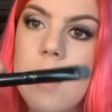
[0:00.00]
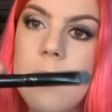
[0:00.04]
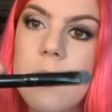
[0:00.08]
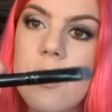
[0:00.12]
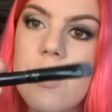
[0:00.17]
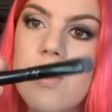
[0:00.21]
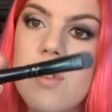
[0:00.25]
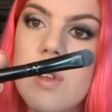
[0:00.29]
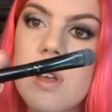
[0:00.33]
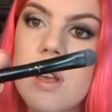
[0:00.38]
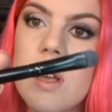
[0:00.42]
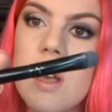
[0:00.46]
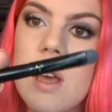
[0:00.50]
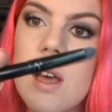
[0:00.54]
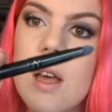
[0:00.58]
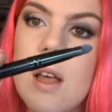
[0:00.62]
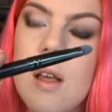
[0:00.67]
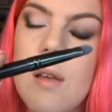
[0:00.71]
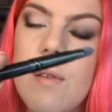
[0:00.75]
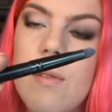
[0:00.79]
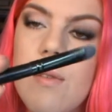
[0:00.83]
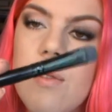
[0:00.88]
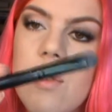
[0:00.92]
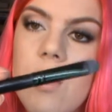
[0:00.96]
I'm using E
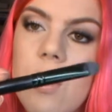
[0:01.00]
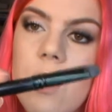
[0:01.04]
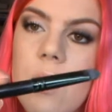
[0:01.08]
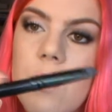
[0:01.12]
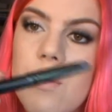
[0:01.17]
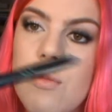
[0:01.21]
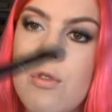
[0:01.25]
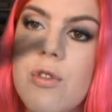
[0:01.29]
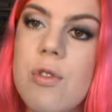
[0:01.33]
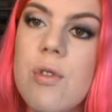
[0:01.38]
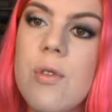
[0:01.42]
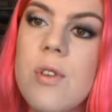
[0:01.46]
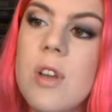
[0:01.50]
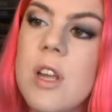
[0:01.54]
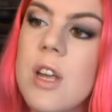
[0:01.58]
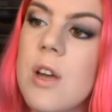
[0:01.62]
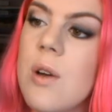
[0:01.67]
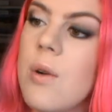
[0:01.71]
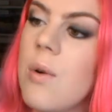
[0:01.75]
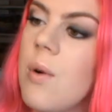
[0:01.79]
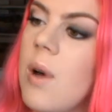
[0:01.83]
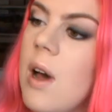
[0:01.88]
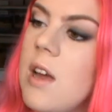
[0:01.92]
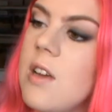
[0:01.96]
L F's um,
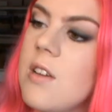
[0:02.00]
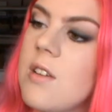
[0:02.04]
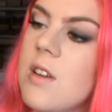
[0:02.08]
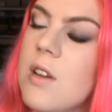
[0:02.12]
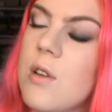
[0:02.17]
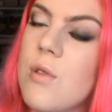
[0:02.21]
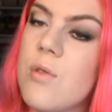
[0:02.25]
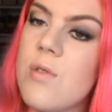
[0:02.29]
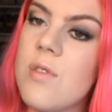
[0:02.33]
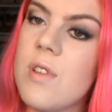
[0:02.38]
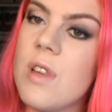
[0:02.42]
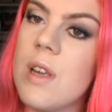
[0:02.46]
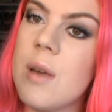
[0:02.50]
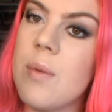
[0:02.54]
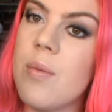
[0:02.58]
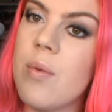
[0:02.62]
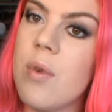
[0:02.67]
Studio Eyeshadow C